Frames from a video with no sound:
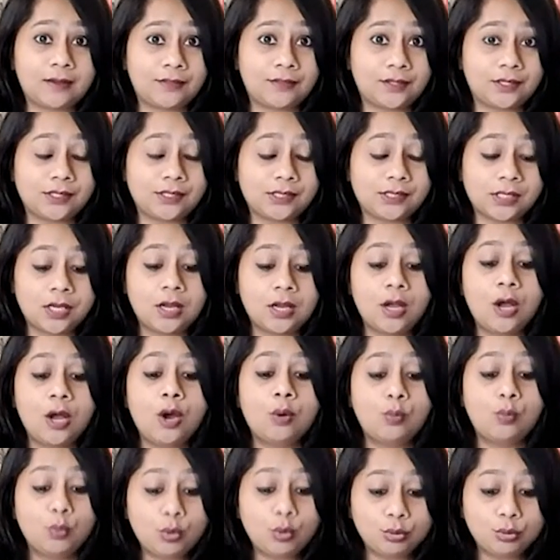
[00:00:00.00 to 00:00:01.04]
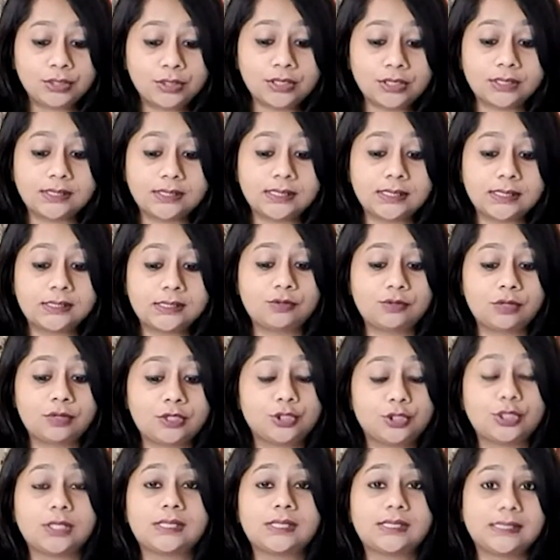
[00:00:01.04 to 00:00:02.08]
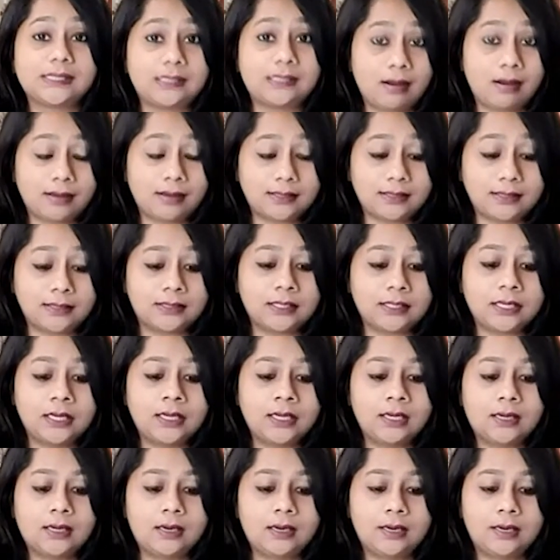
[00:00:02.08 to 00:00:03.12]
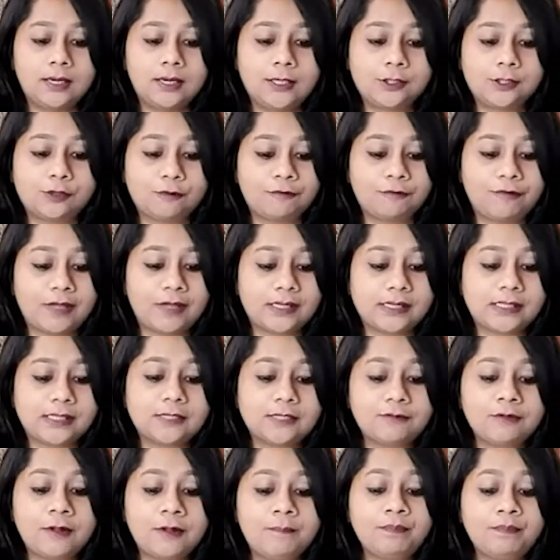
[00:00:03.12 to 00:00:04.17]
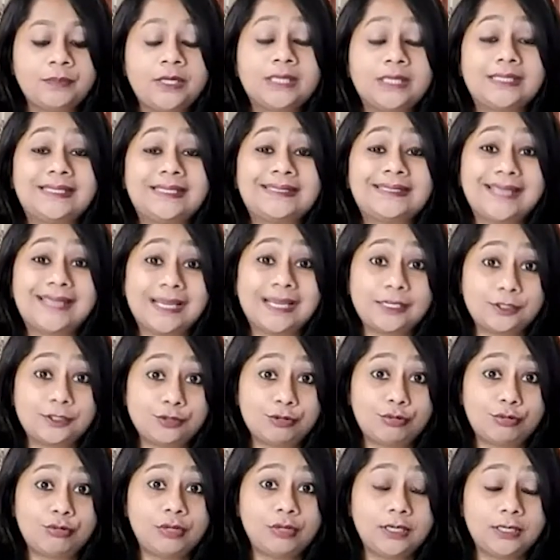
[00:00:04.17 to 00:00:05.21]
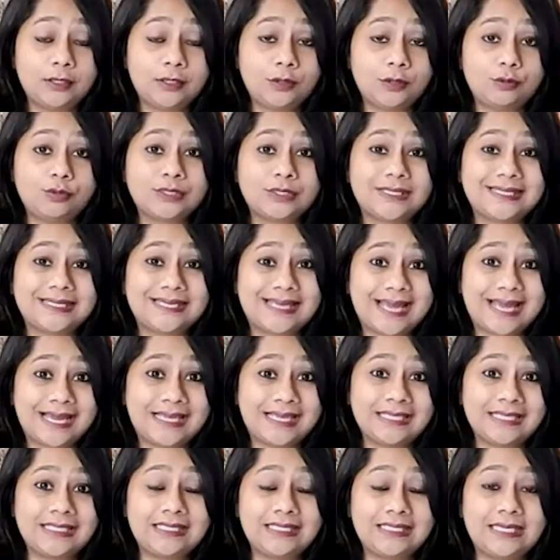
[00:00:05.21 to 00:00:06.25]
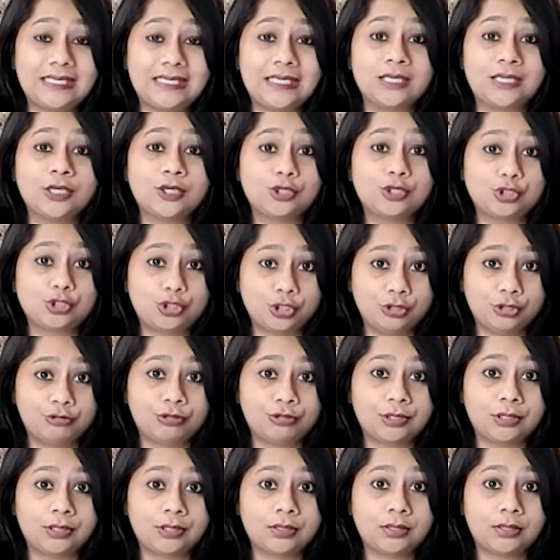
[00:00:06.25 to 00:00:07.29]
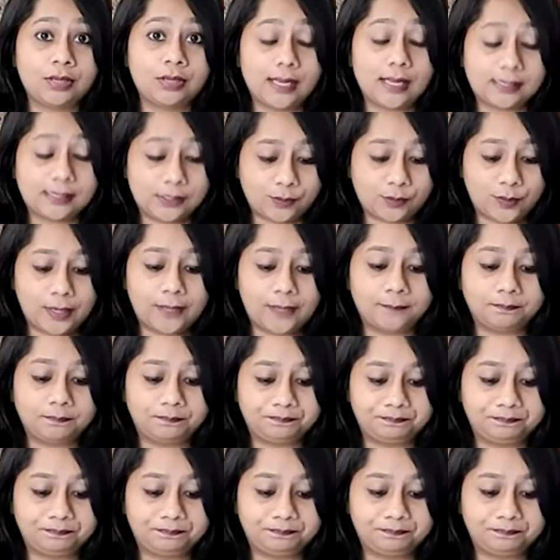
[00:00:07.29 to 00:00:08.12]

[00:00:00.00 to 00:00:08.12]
others wounded since Russia started its offensive. The death toll includes 90 children as well.